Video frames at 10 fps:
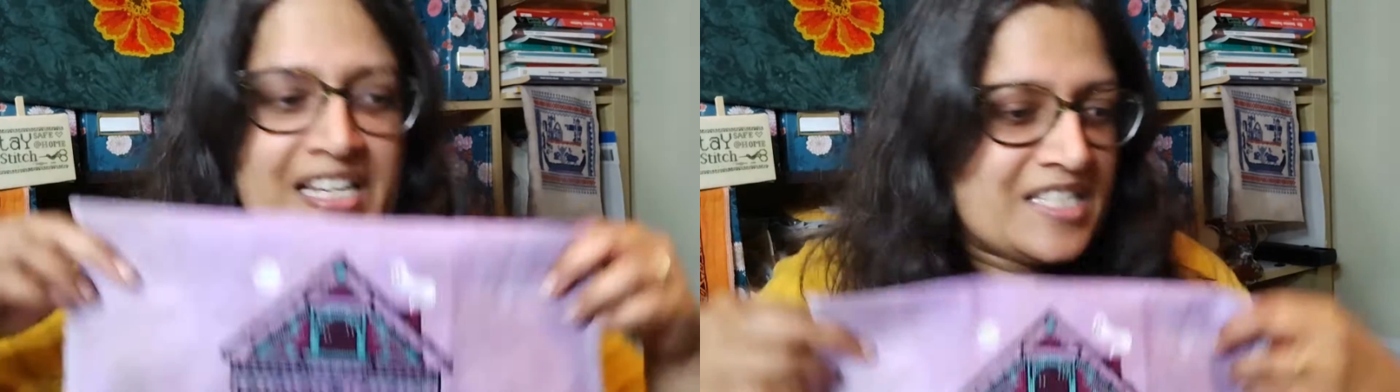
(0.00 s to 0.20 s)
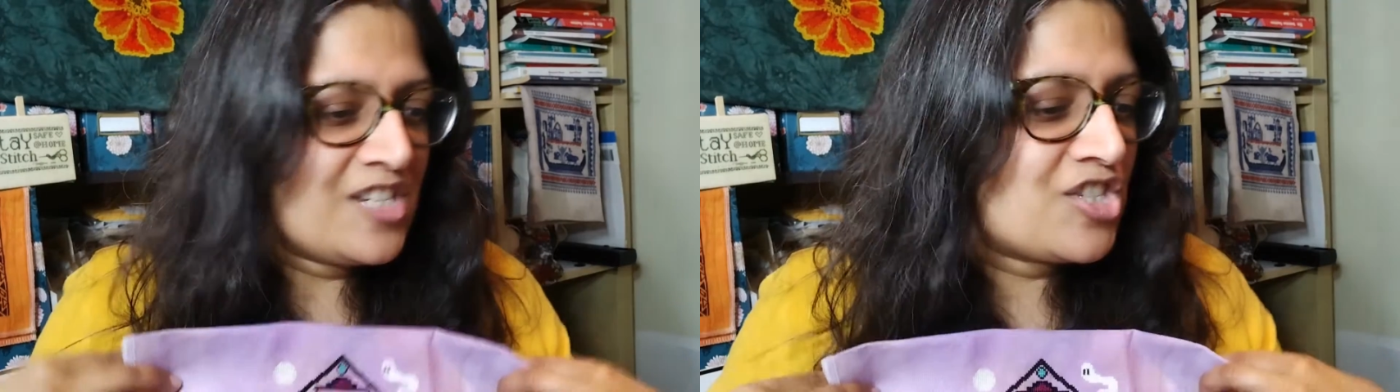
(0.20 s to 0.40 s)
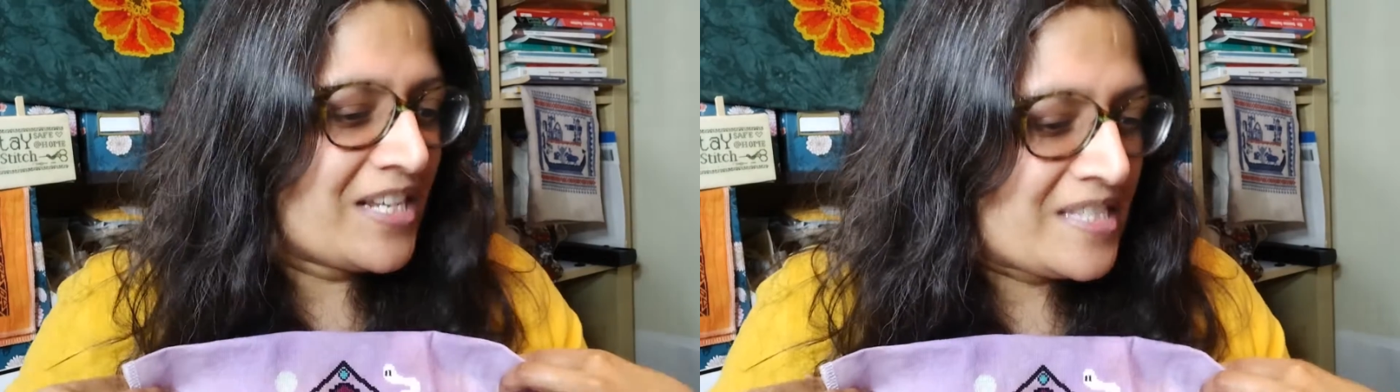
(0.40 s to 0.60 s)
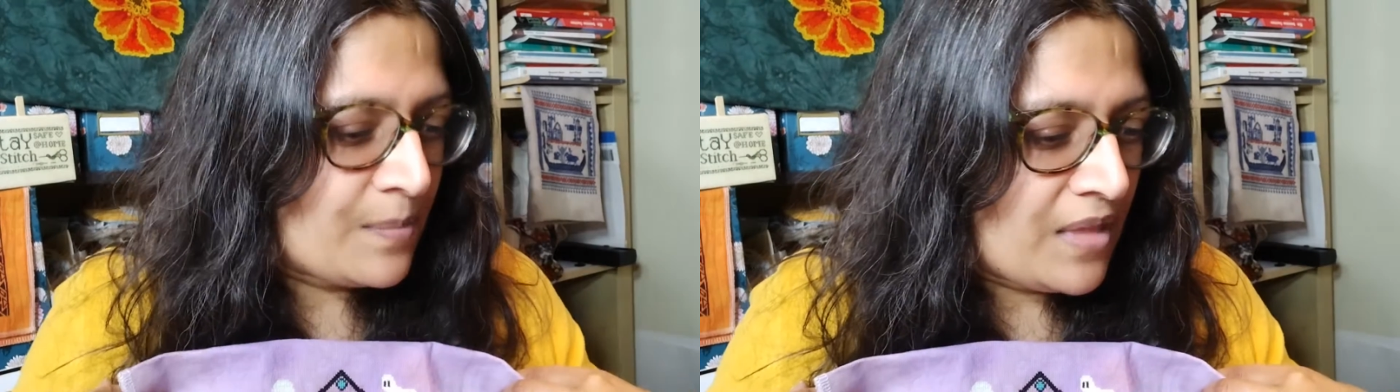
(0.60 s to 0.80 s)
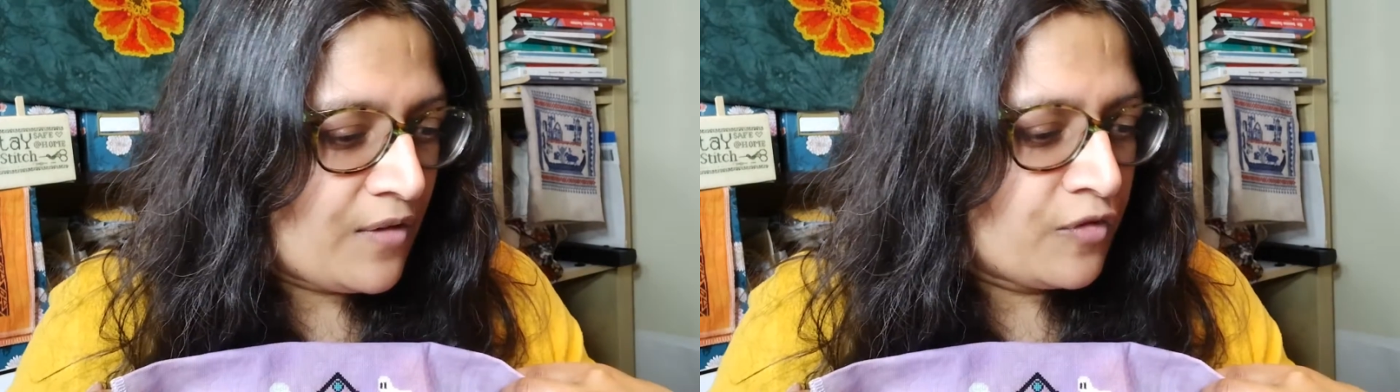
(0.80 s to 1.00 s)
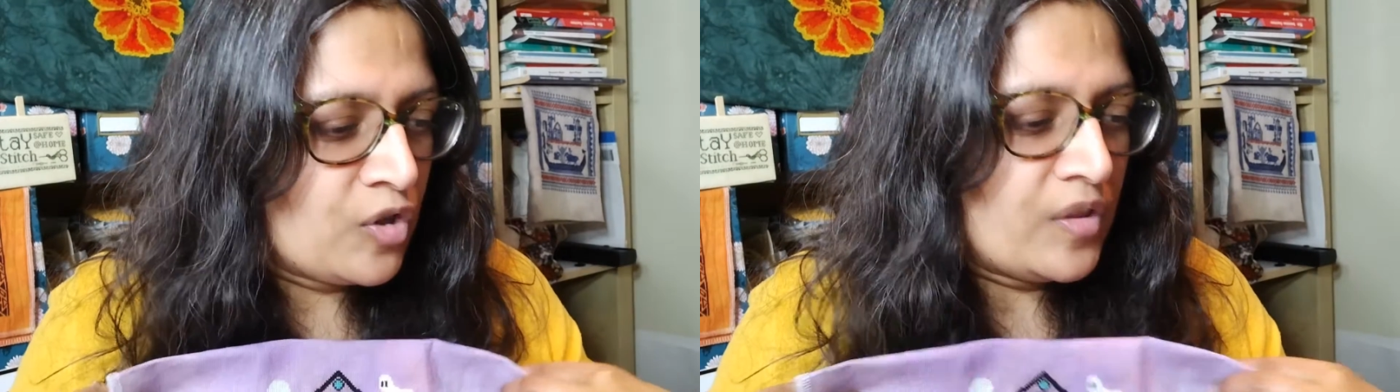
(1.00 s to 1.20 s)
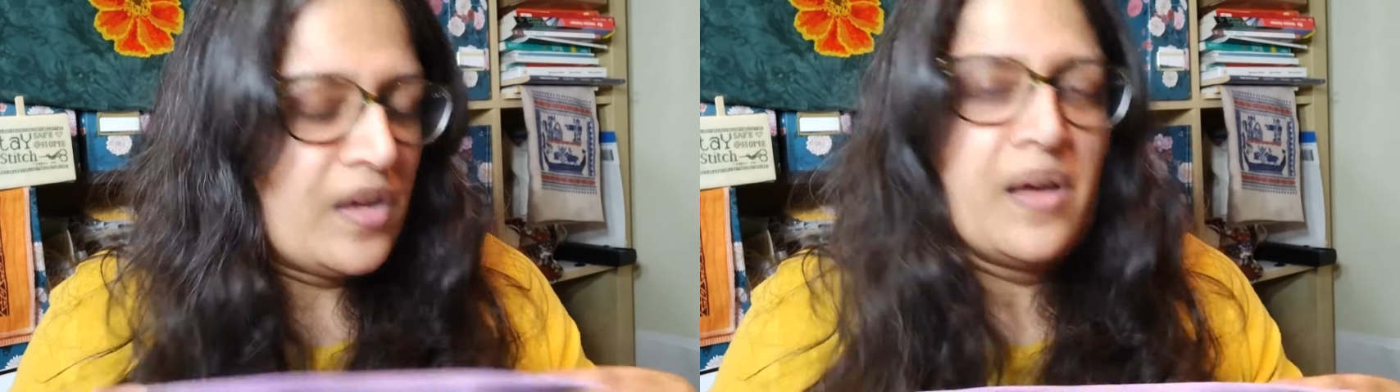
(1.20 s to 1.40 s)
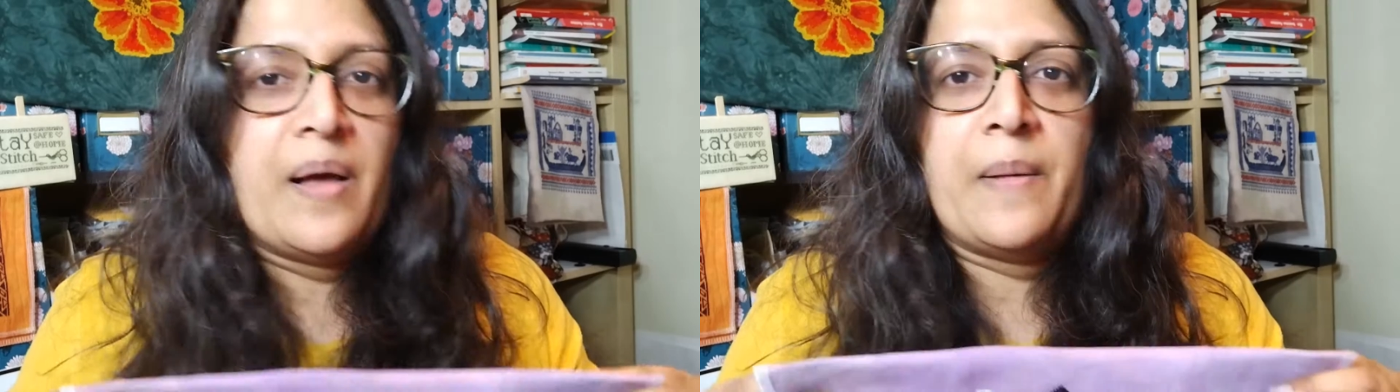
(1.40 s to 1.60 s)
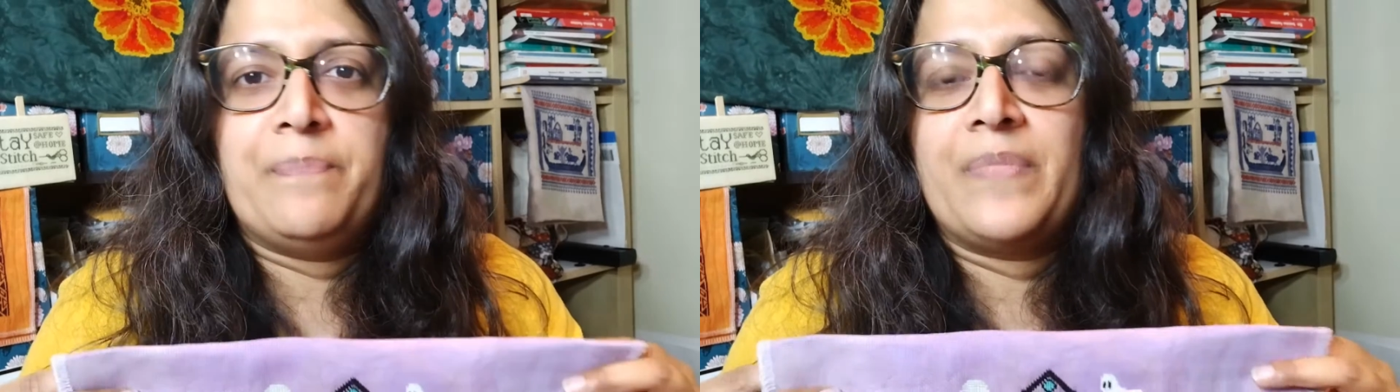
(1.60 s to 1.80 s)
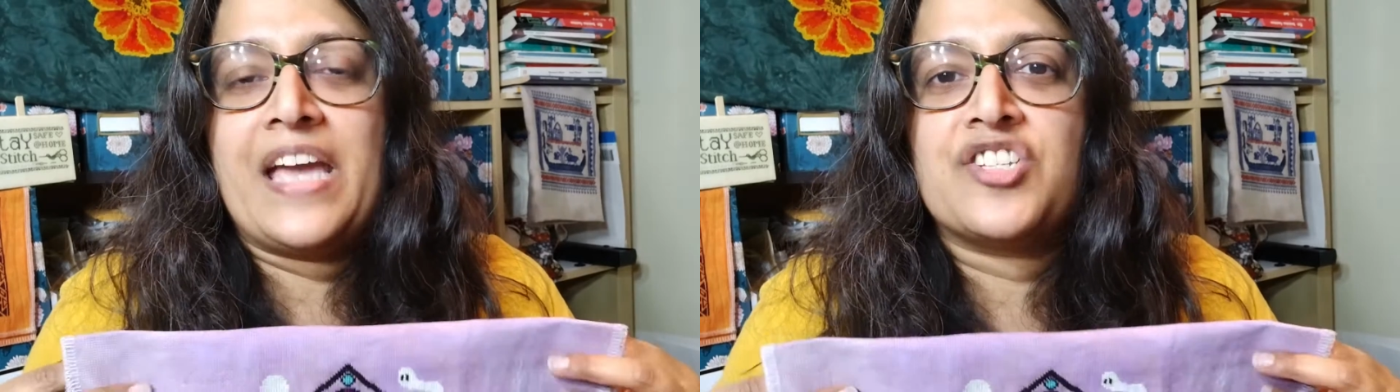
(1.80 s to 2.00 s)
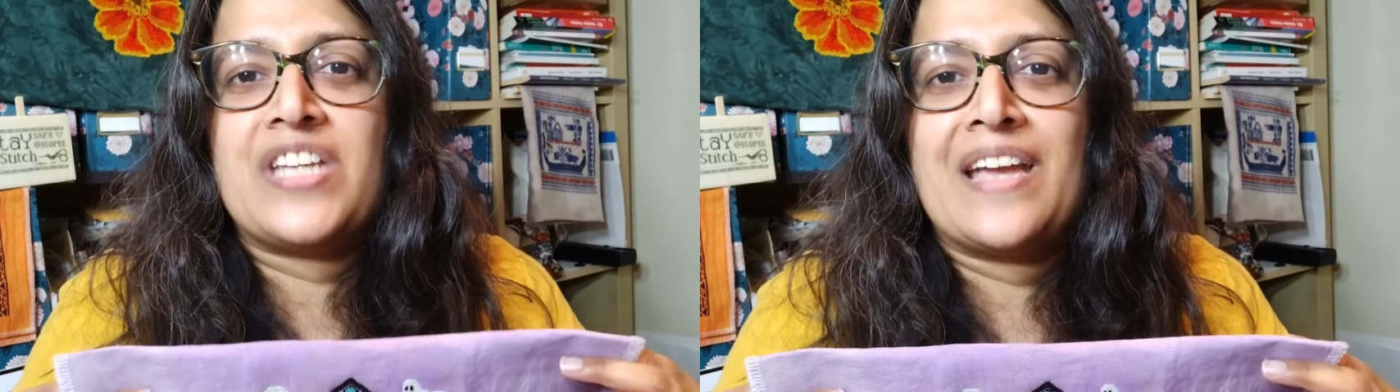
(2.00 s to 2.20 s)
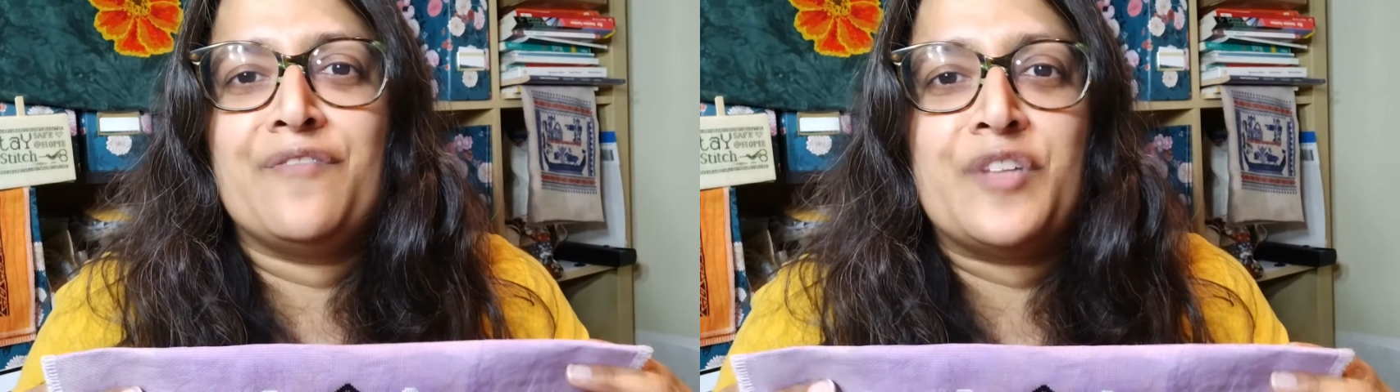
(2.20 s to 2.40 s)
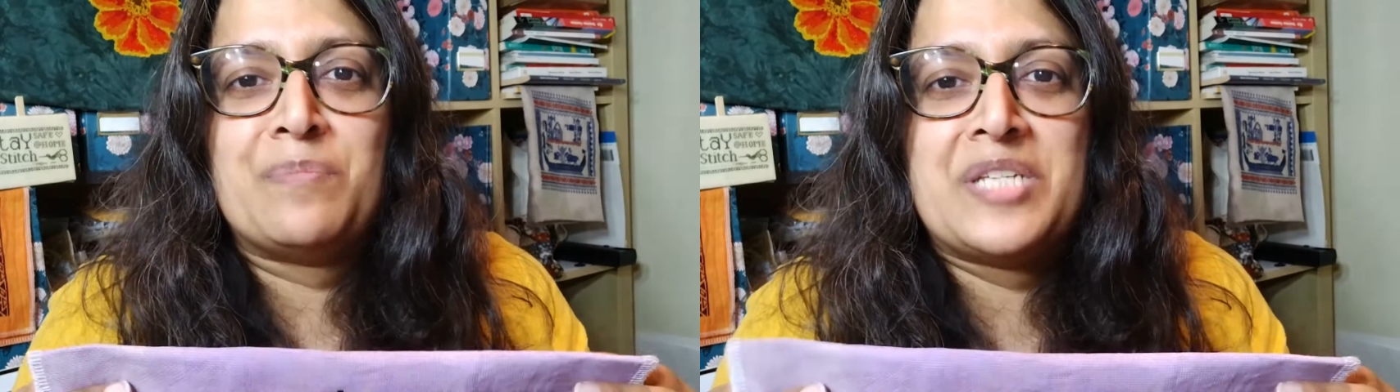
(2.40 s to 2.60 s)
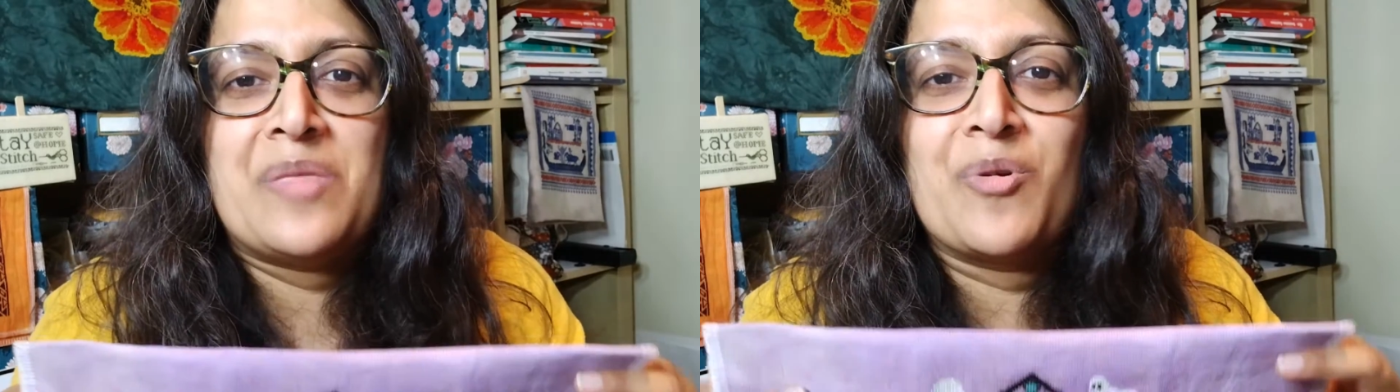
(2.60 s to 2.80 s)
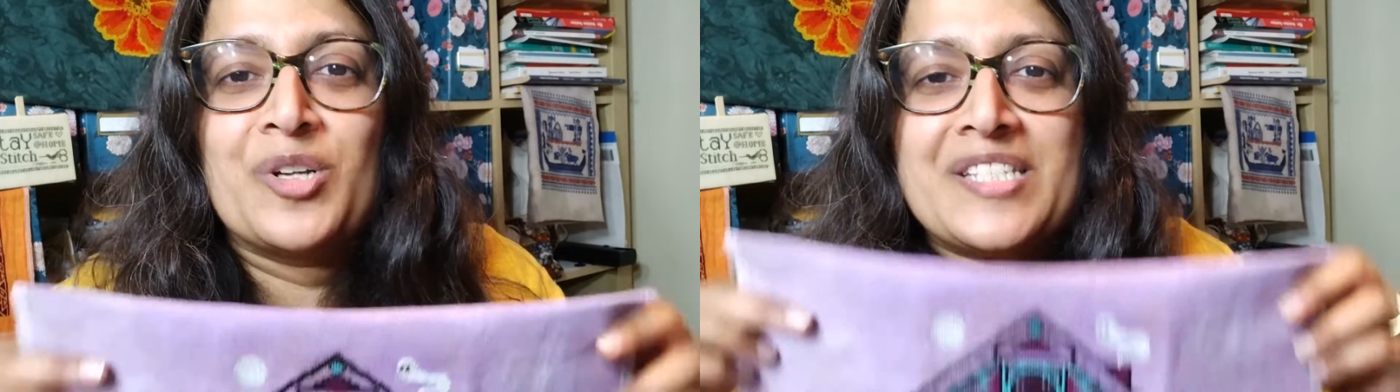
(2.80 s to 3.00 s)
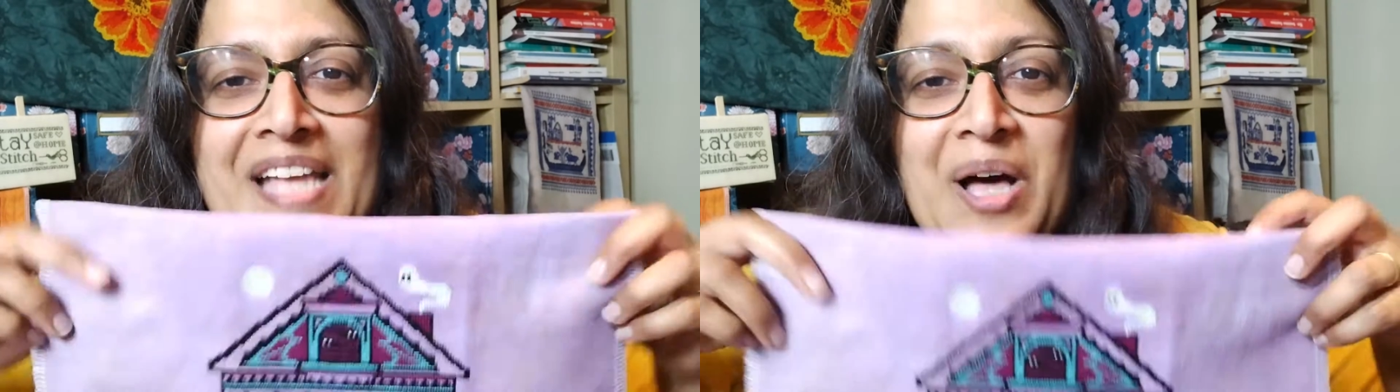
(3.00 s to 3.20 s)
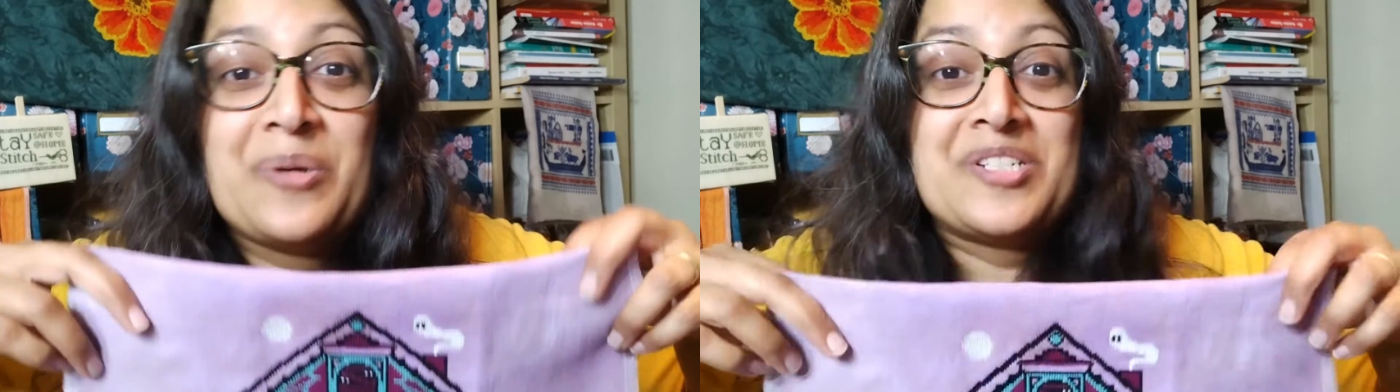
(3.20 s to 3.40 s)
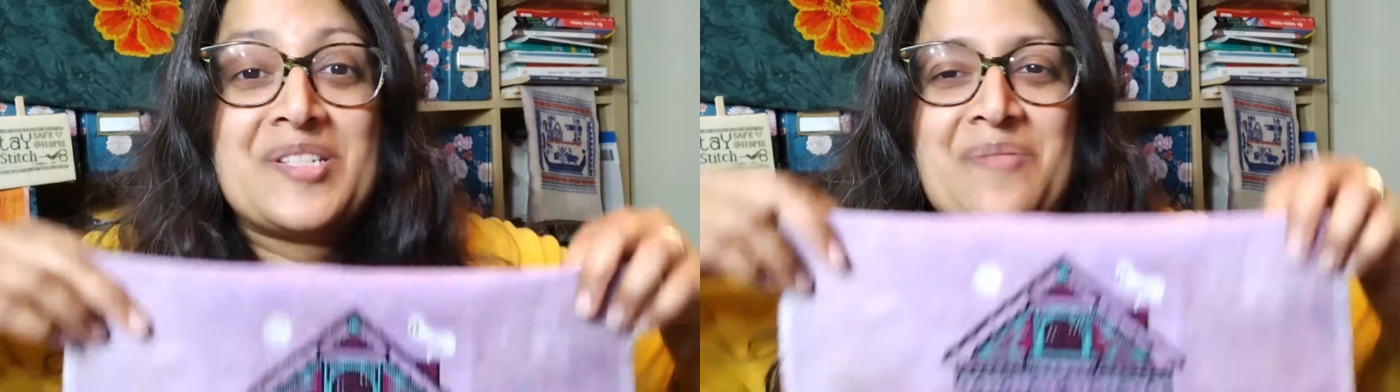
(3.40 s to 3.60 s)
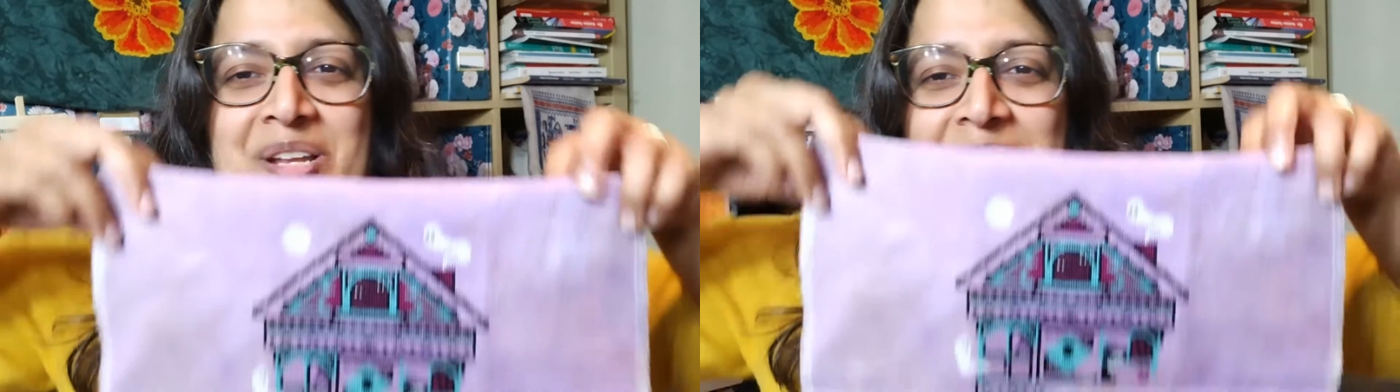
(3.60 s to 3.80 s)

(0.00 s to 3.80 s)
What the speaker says: stitched on something for the hashtag Flip D the Bird sale, which is coming